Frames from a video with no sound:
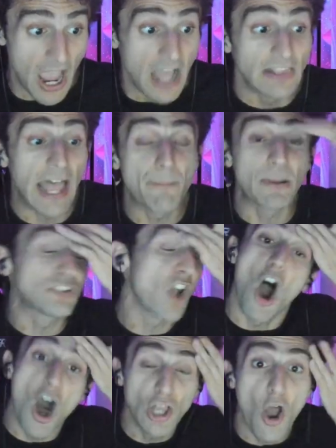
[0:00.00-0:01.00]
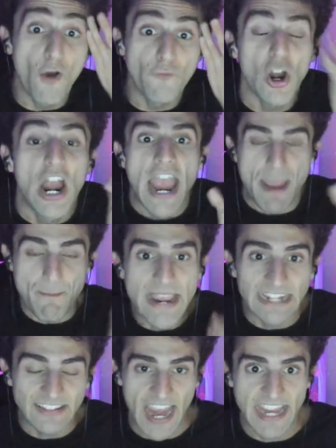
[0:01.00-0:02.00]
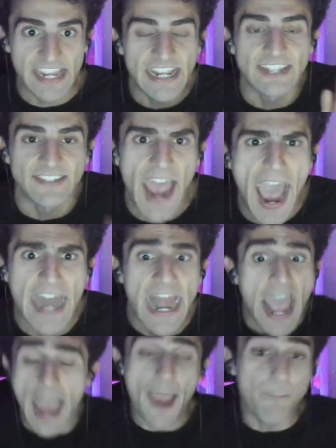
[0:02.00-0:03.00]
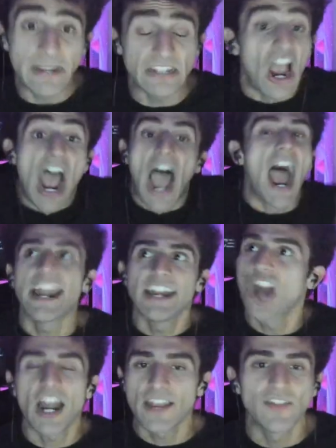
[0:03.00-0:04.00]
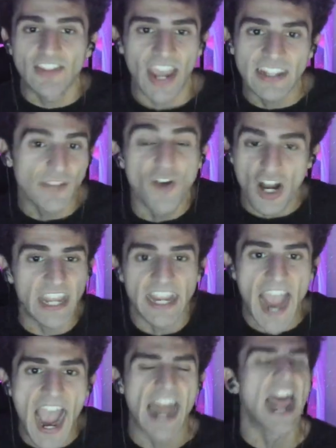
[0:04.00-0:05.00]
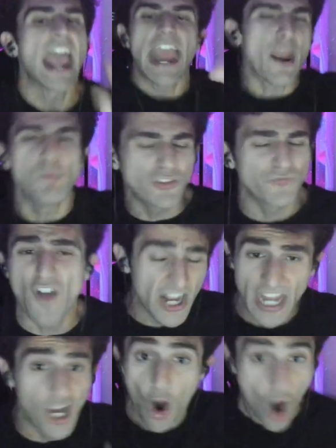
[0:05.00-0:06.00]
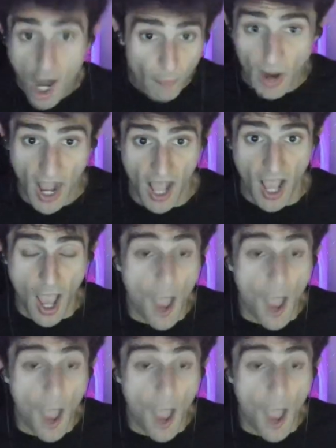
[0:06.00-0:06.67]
Like, bitch, all over me taking his hat. And, bitch, I did not even take the fucking hat. It was fucking Kara.